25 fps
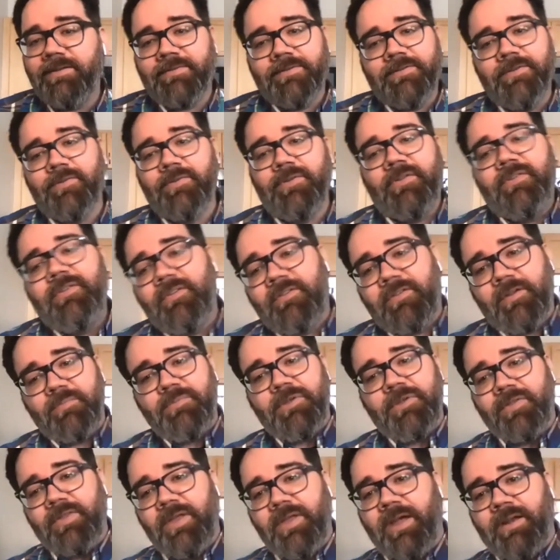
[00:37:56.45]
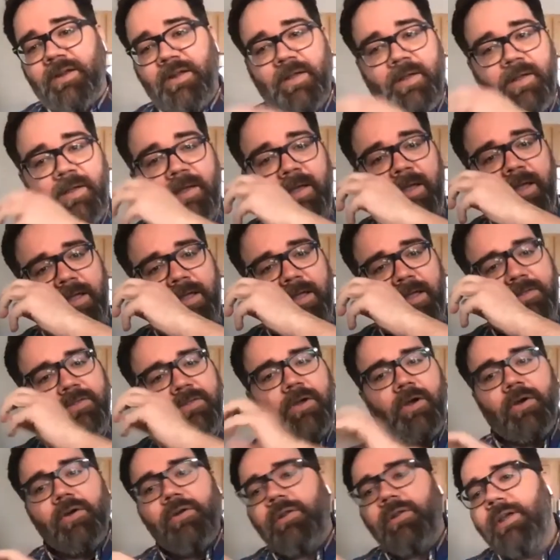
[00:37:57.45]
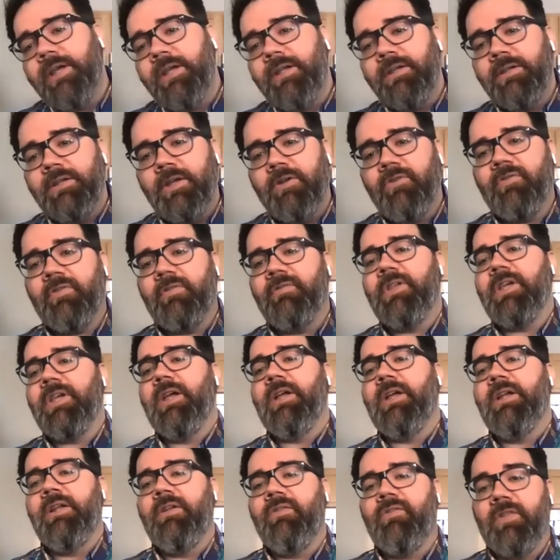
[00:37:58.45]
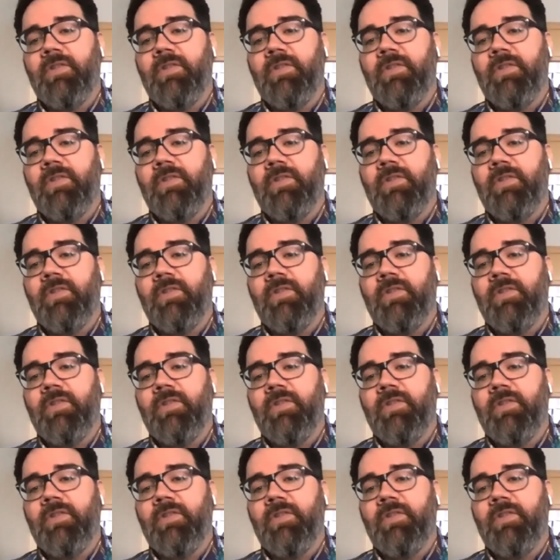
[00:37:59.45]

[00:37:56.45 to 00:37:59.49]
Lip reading: So this is something that in the early years of the 80s,